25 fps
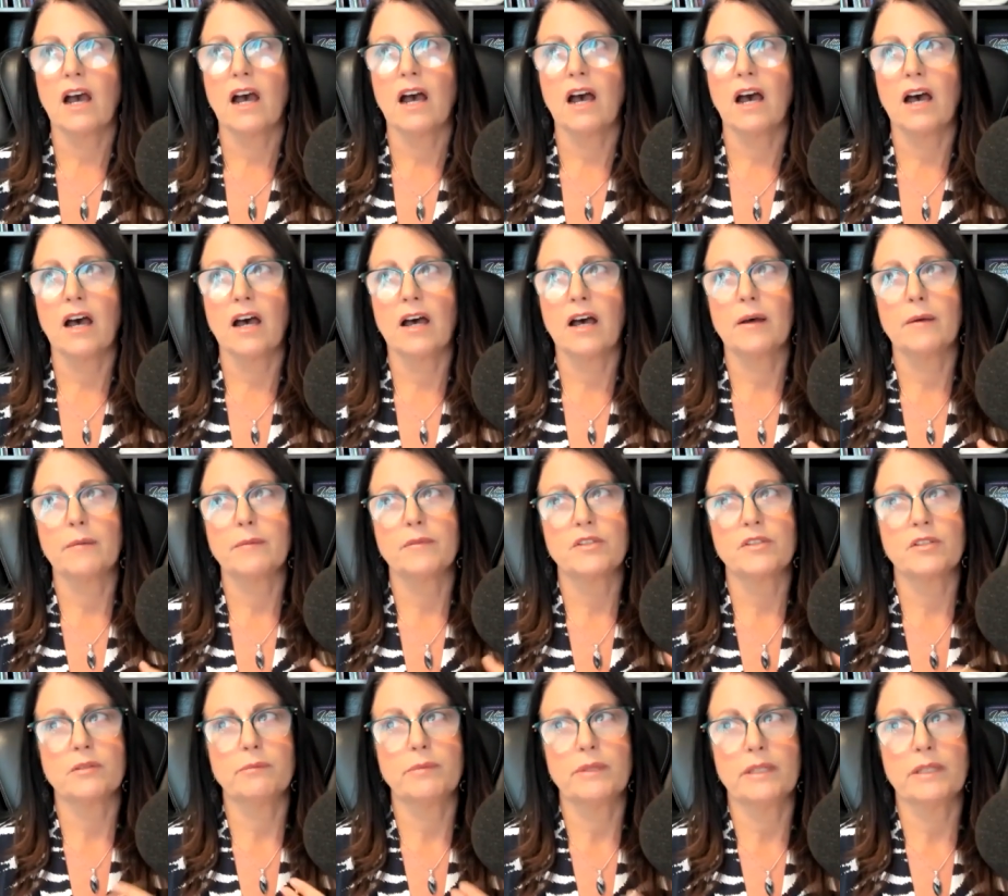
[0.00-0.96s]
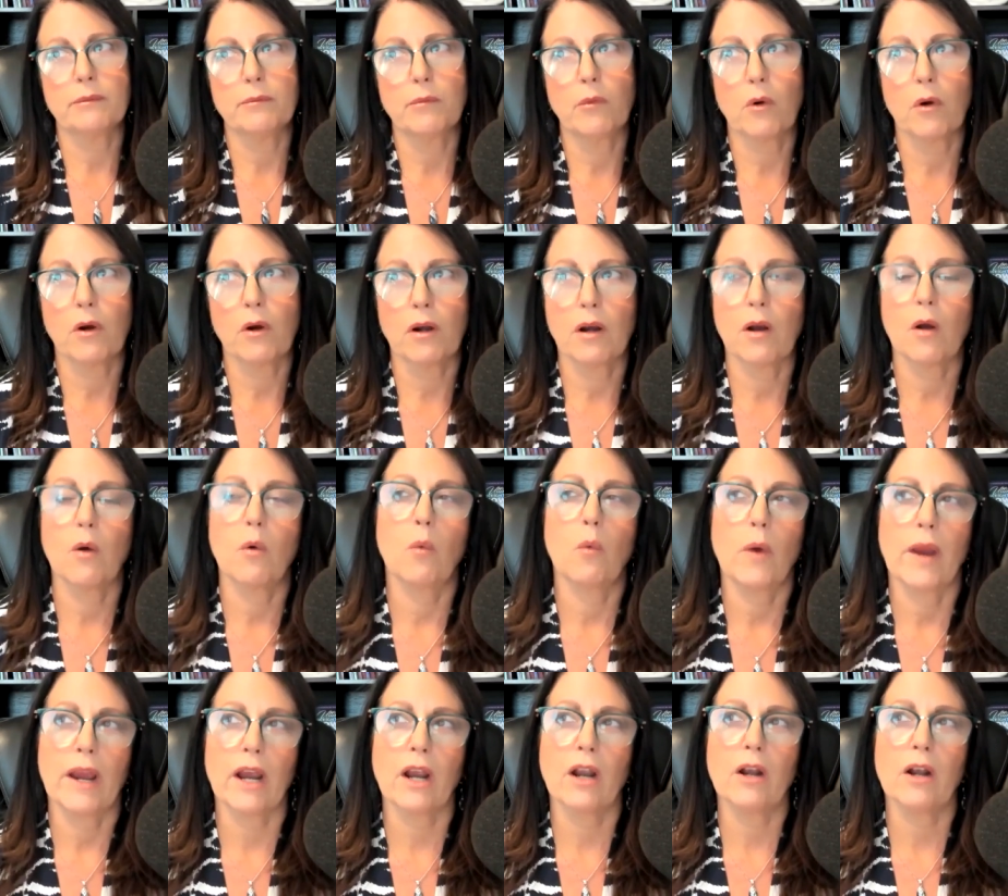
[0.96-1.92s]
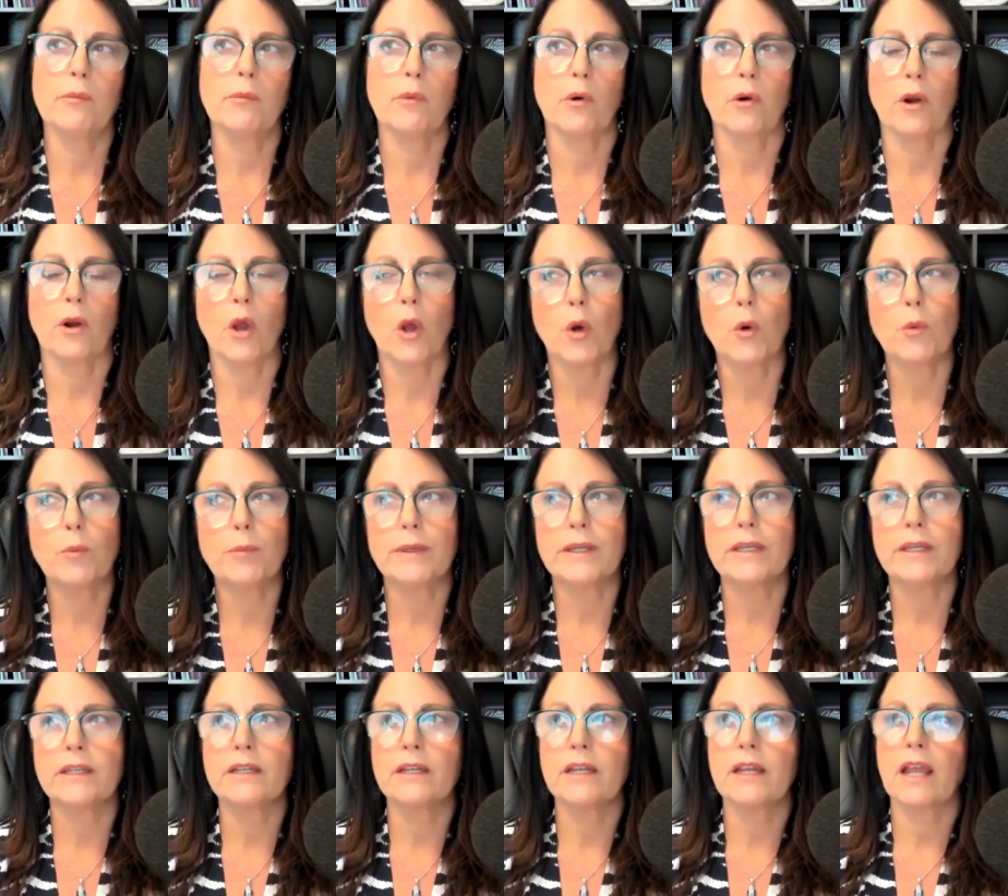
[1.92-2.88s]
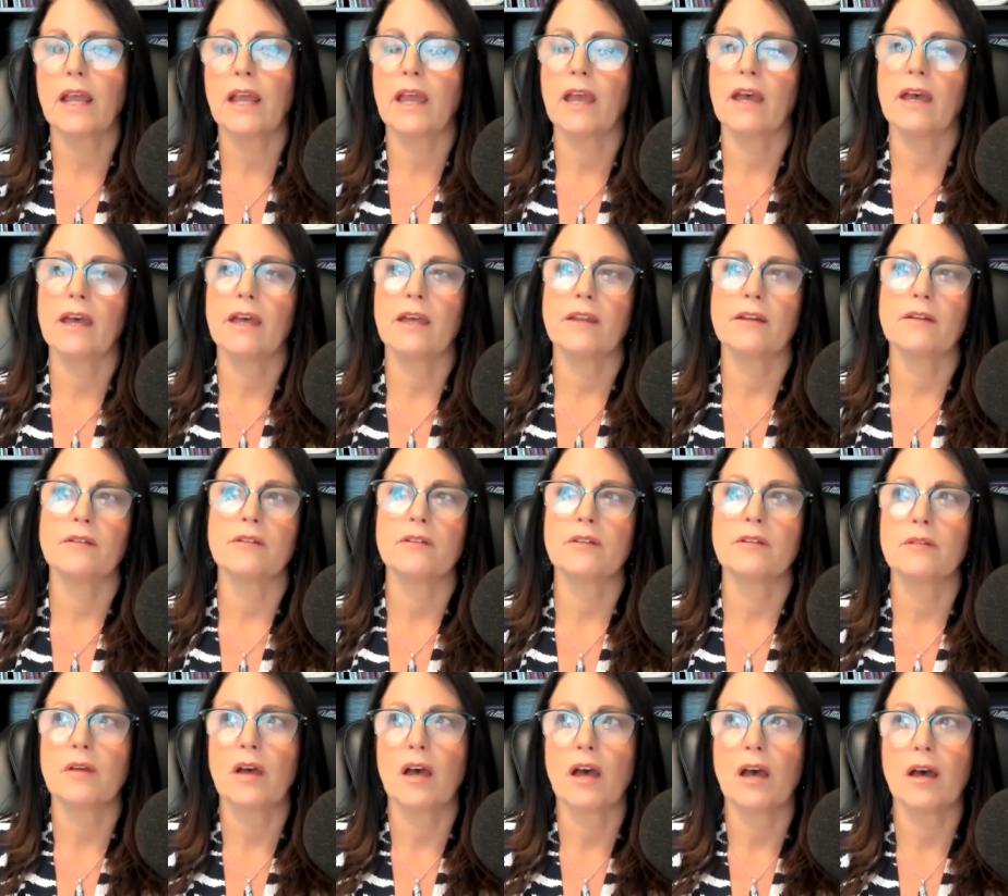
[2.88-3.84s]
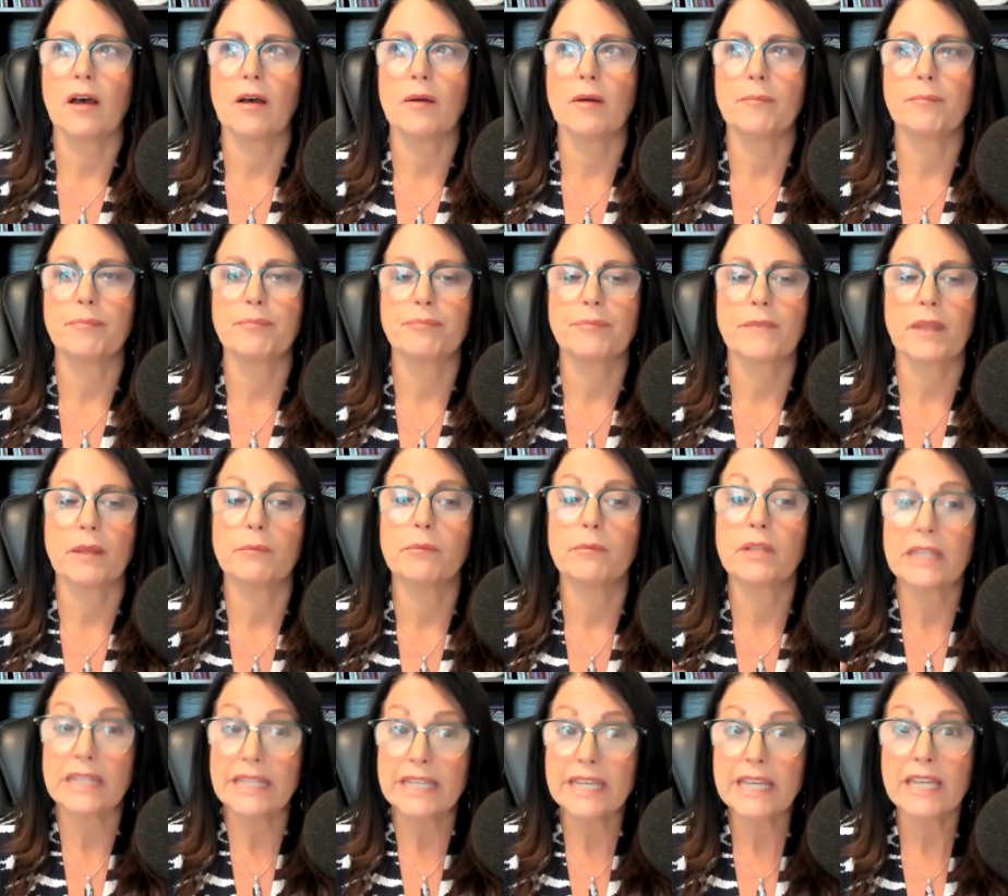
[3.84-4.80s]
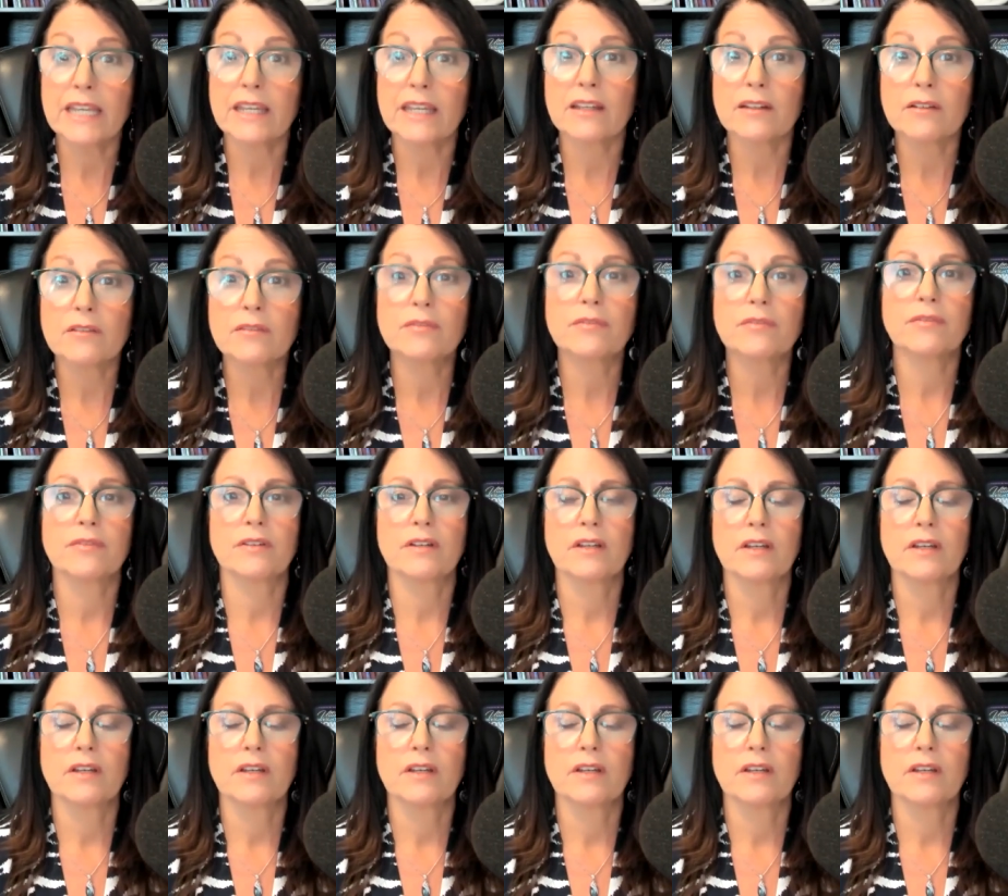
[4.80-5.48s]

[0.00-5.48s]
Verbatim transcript: um, to be more aware, more open, and um, and believe